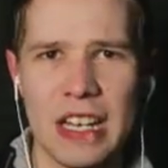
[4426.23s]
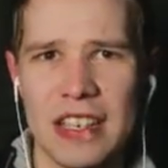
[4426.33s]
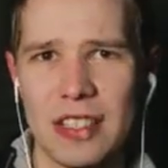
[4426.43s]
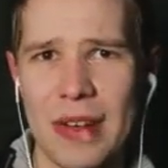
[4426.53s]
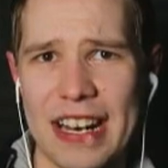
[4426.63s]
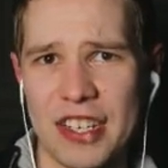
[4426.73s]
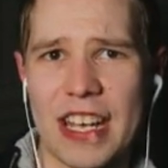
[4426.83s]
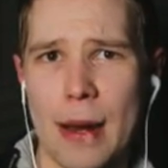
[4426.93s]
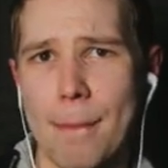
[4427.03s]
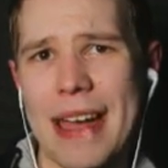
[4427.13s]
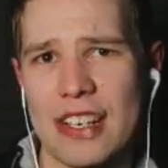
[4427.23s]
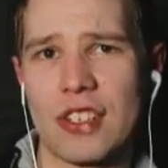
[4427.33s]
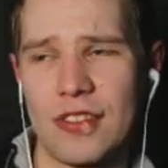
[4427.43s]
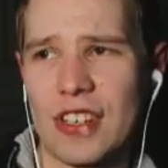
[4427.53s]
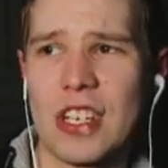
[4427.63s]
So it actually kind of
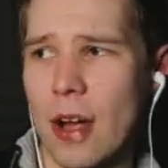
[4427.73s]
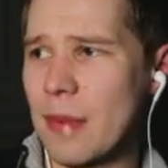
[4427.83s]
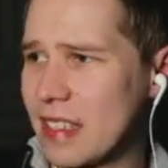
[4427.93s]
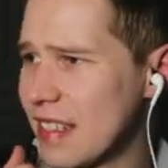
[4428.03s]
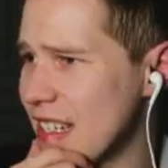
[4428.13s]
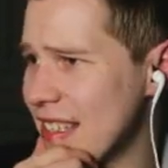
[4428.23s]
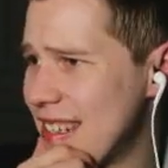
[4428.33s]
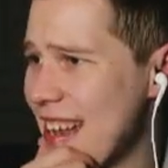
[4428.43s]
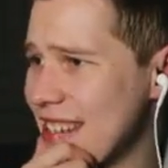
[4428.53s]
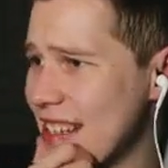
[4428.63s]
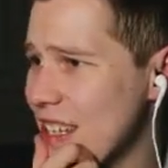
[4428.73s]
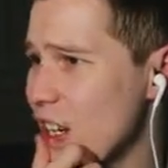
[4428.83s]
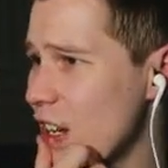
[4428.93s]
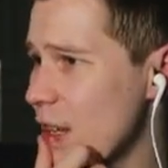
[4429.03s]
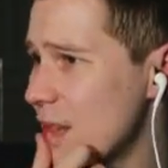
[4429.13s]
matches the Diamond City aesthetic. You
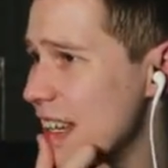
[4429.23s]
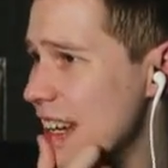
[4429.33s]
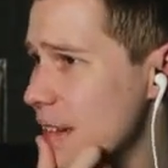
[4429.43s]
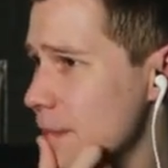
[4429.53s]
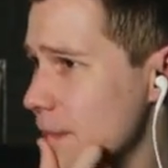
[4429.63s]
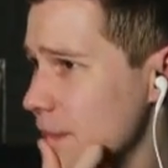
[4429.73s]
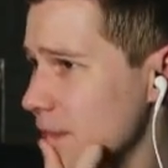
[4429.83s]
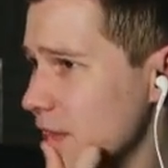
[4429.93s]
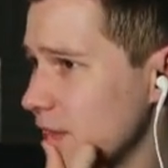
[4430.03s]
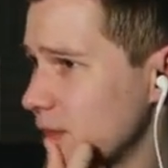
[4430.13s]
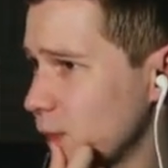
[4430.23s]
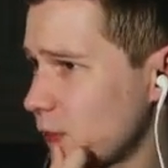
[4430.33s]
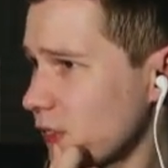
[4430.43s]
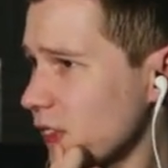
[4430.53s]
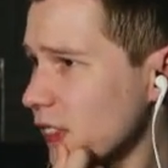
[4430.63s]
know what I'm saying?
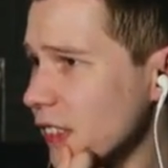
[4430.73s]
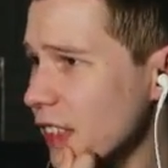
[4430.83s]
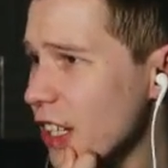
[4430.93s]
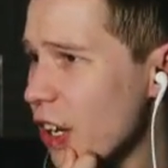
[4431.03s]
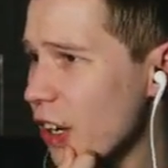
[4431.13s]
You know what